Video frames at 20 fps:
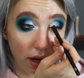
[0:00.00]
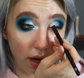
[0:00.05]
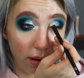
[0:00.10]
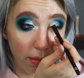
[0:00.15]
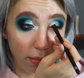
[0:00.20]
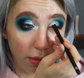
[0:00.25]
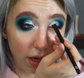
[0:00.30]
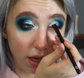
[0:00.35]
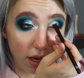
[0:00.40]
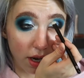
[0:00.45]

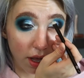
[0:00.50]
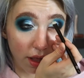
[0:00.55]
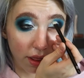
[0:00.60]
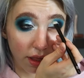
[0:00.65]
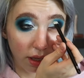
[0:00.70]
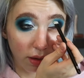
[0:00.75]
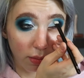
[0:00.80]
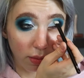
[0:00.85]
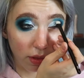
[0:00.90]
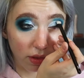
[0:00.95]
but
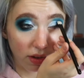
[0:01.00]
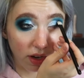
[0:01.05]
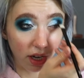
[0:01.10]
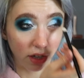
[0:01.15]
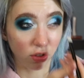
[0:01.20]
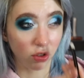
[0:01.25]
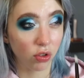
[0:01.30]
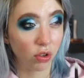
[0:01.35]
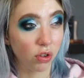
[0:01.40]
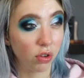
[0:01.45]
nothing with
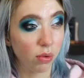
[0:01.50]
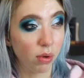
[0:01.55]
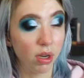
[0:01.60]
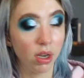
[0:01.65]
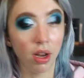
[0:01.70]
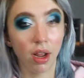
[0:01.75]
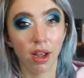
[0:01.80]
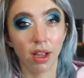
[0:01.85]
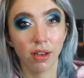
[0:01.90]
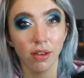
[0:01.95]
texture to
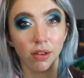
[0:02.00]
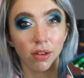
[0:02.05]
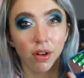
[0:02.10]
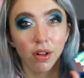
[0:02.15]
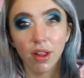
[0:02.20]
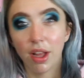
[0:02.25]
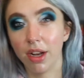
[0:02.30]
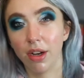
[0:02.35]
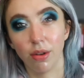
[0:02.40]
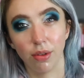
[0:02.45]
it, and
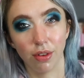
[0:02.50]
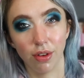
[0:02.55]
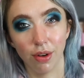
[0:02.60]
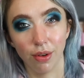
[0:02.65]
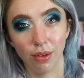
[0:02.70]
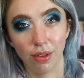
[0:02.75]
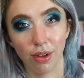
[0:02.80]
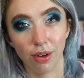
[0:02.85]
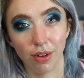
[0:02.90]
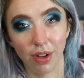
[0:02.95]
Kaleidos
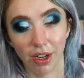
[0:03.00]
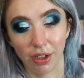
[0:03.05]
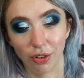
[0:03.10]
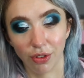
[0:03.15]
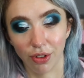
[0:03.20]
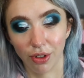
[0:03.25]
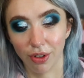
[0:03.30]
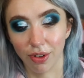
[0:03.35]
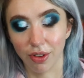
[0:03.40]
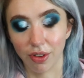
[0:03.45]
knows their
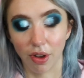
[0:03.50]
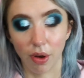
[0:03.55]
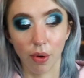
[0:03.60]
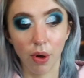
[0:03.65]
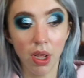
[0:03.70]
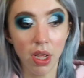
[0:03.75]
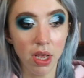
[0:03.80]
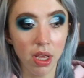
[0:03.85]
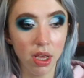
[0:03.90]
textures, so